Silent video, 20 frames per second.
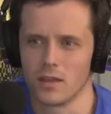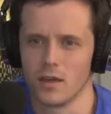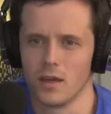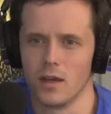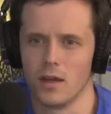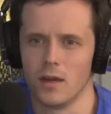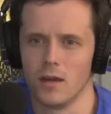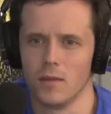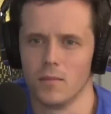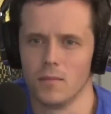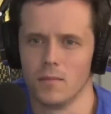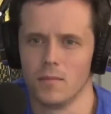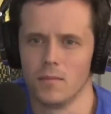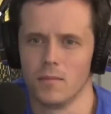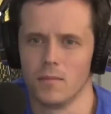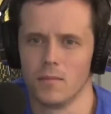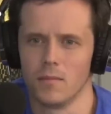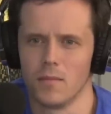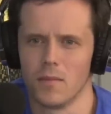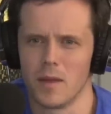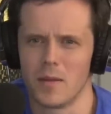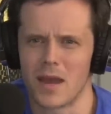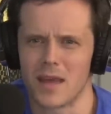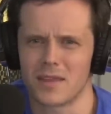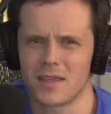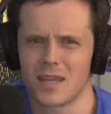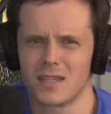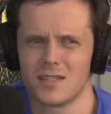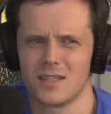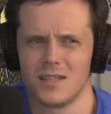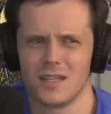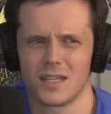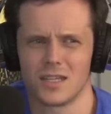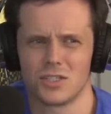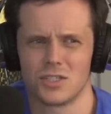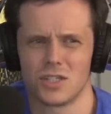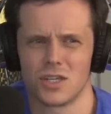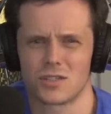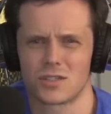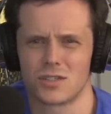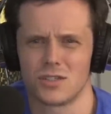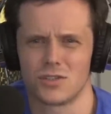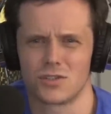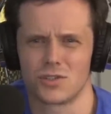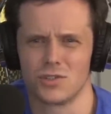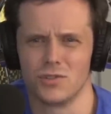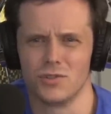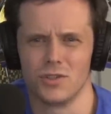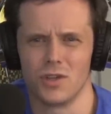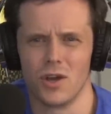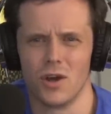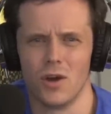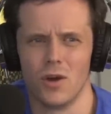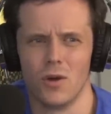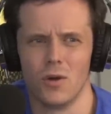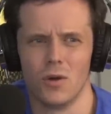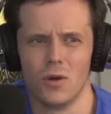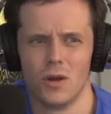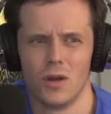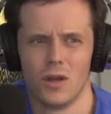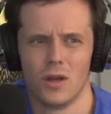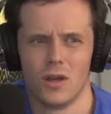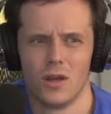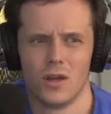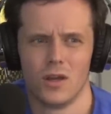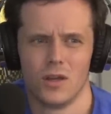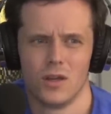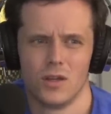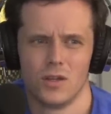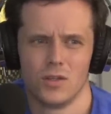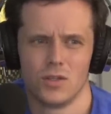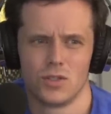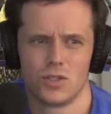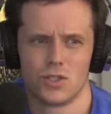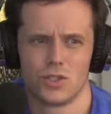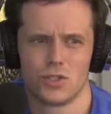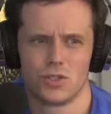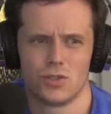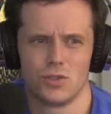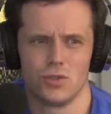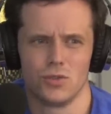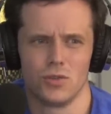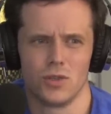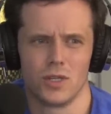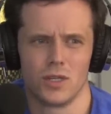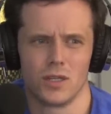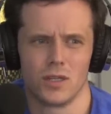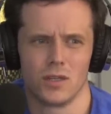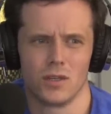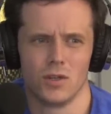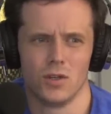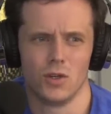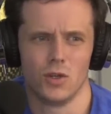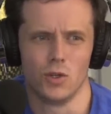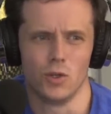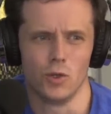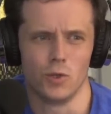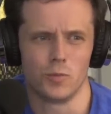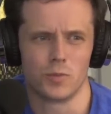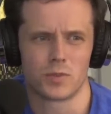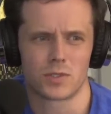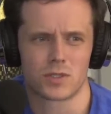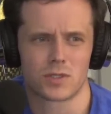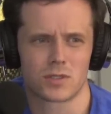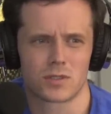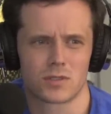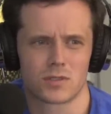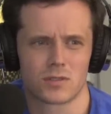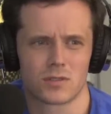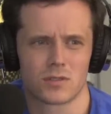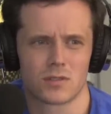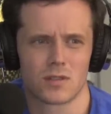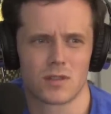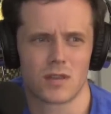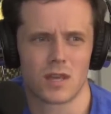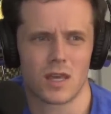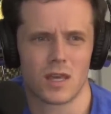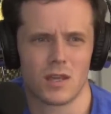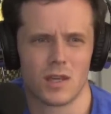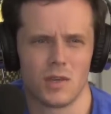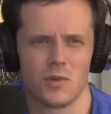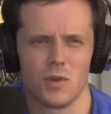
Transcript: Maybe I think I did like a Justin Trudeau shooting hoops thing.